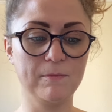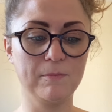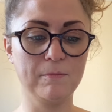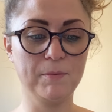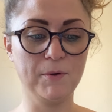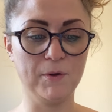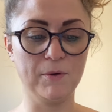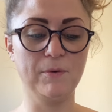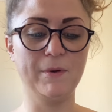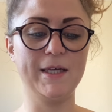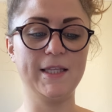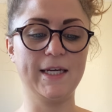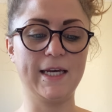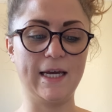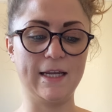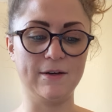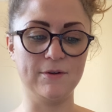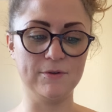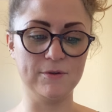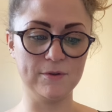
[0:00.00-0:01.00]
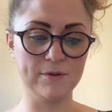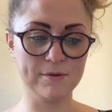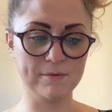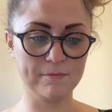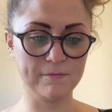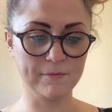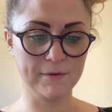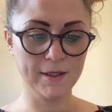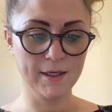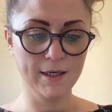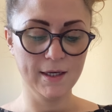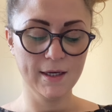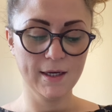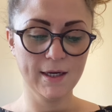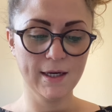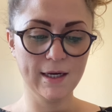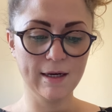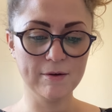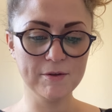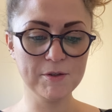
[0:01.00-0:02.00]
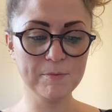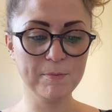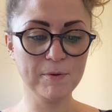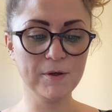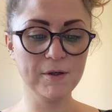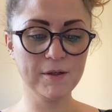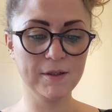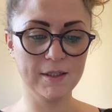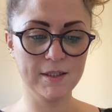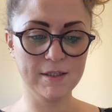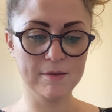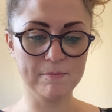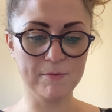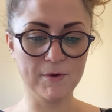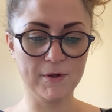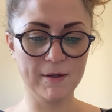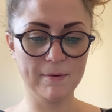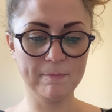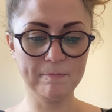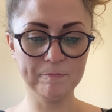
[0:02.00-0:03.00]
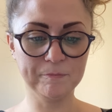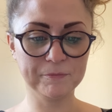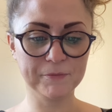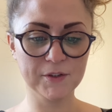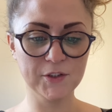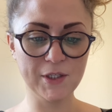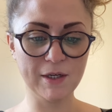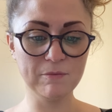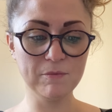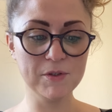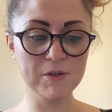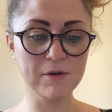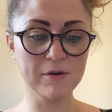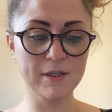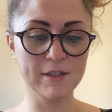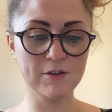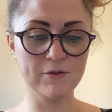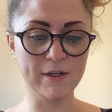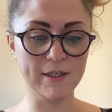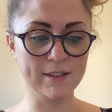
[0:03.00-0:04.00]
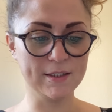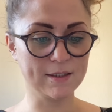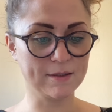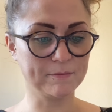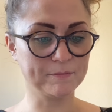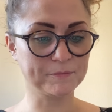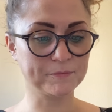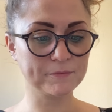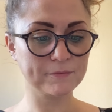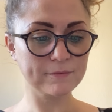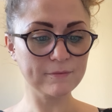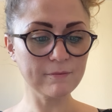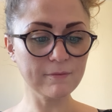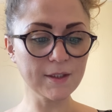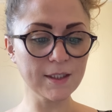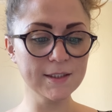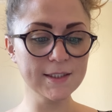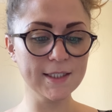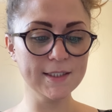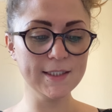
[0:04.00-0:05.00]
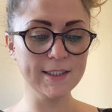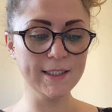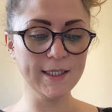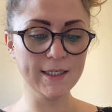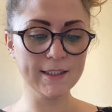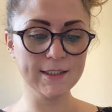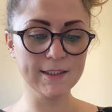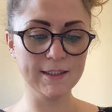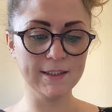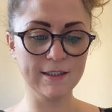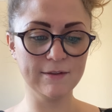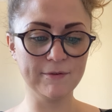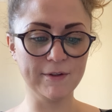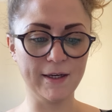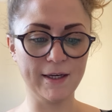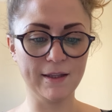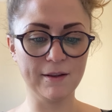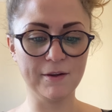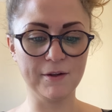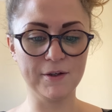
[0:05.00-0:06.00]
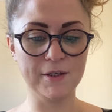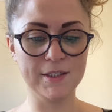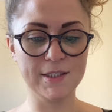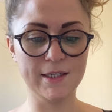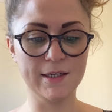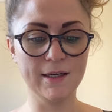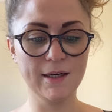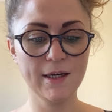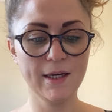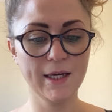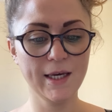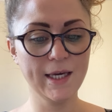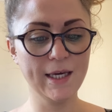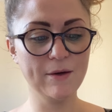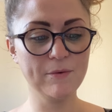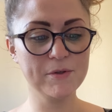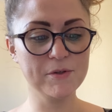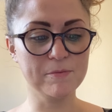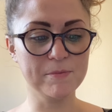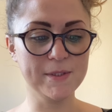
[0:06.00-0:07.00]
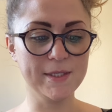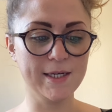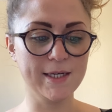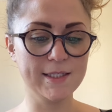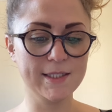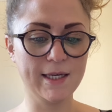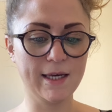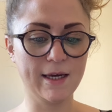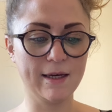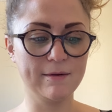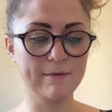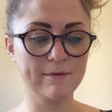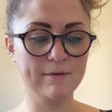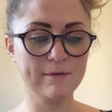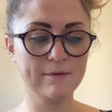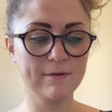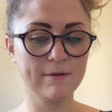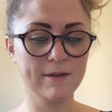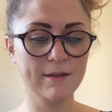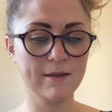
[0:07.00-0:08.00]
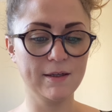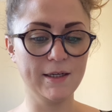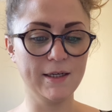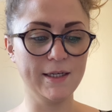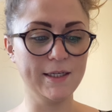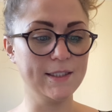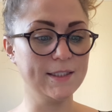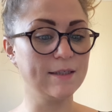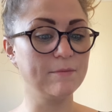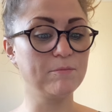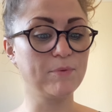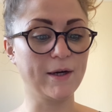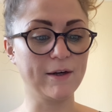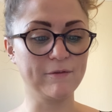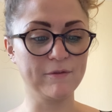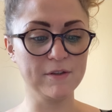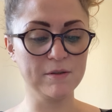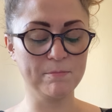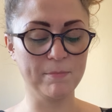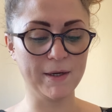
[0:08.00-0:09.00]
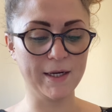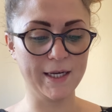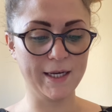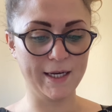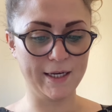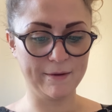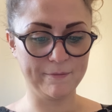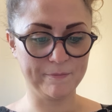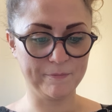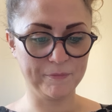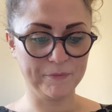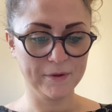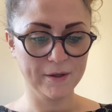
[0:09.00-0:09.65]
put away the candles. I was up early this morning. Jan was already dressed. Since he had to leave at 8:30, he was upstairs eating breakfast by 8.